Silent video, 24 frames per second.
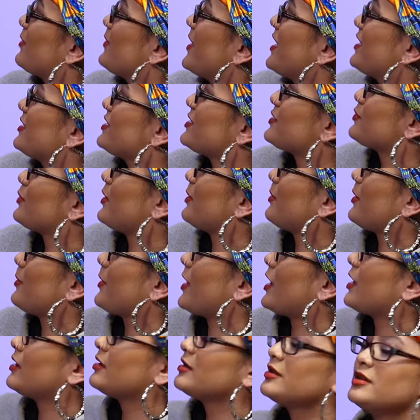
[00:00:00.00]
to make this, blah, blah,
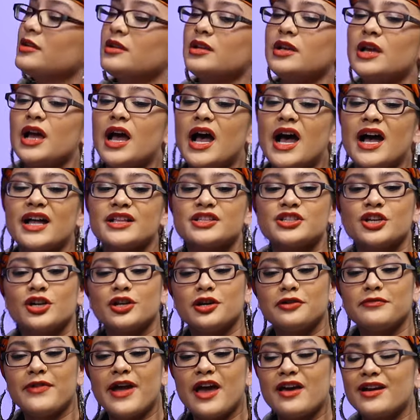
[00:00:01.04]
blah. I
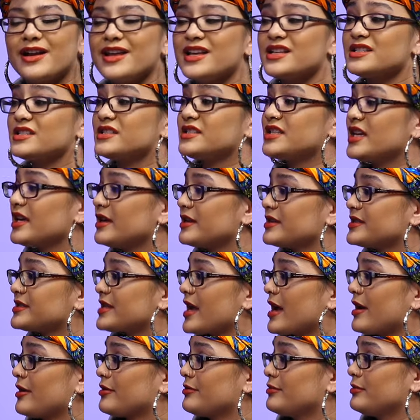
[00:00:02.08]
turn around, and his dick is
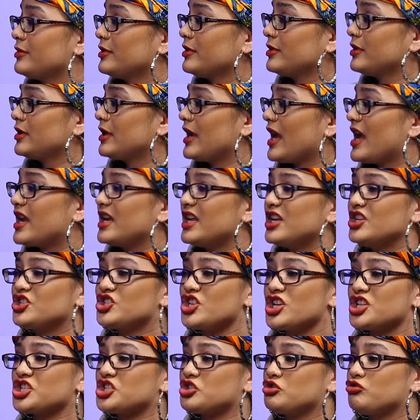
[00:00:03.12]
out, and he's
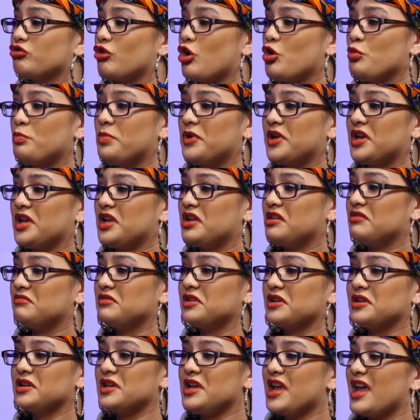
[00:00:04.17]
just groping it,
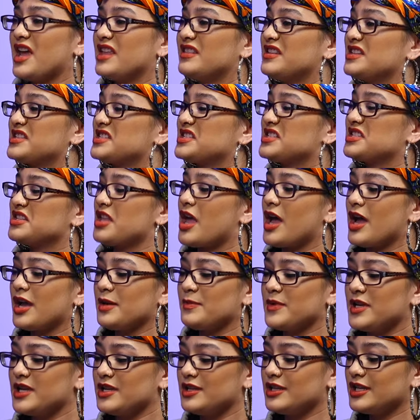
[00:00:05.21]
and this
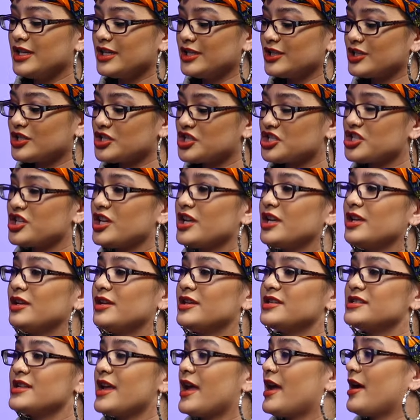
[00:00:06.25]
slimy shit
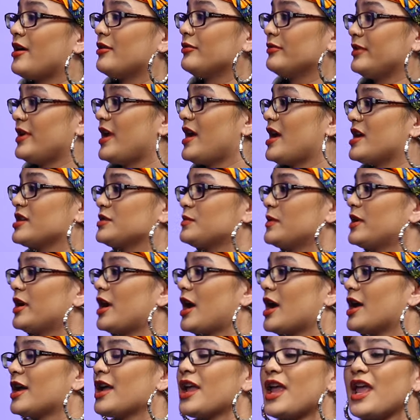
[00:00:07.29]
is out. Yeah, I swear to
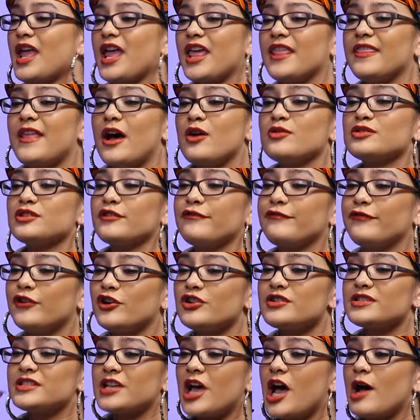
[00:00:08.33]
God. That was the
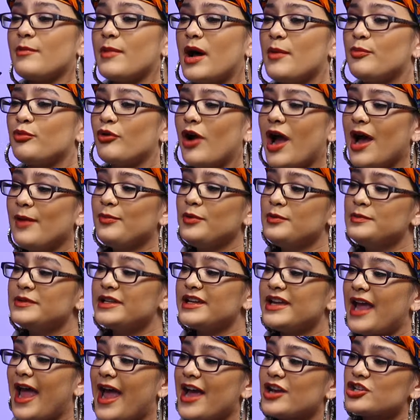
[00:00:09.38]
first time I
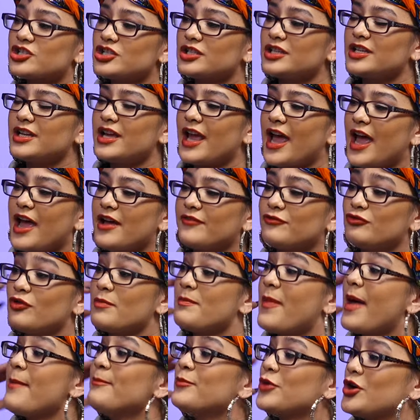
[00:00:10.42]
probably actually have
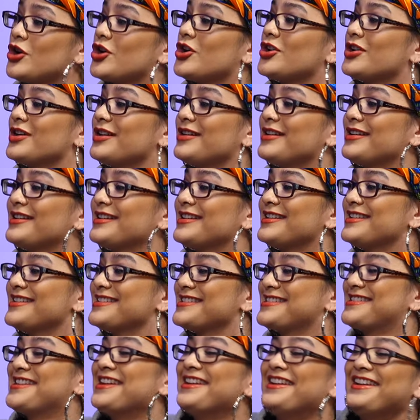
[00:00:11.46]
remember
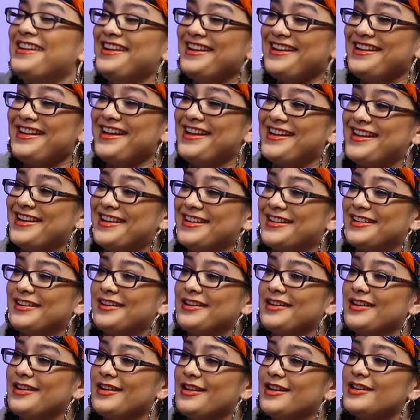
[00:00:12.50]
seeing
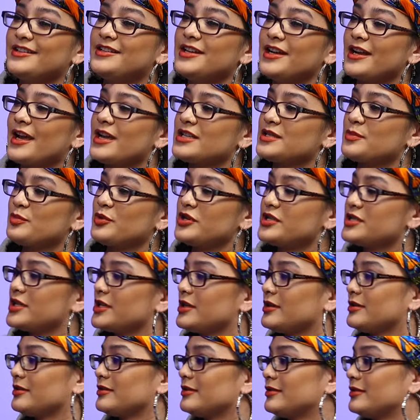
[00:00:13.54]
a dick as a
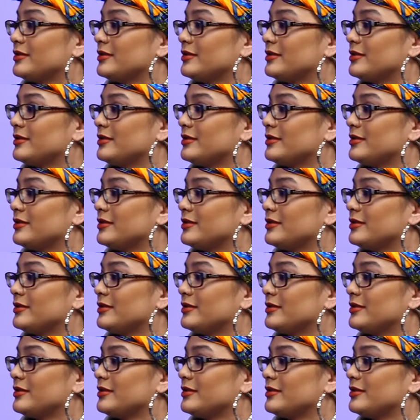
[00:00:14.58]
preteen.